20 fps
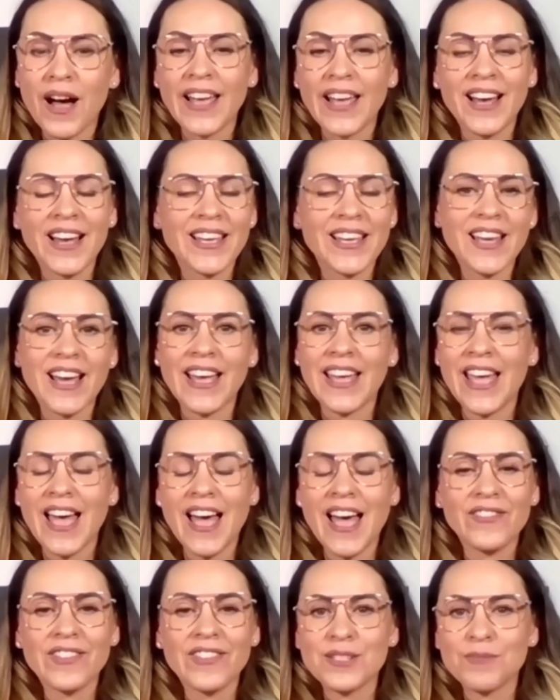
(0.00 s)
I, I, I
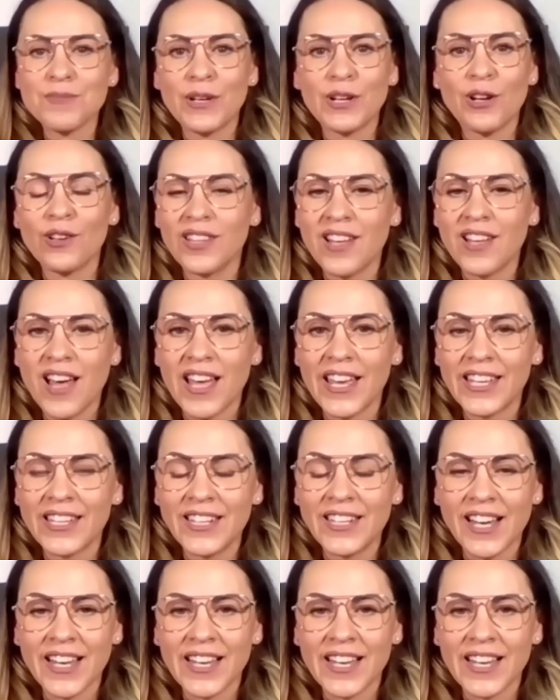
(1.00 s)
haven't been online.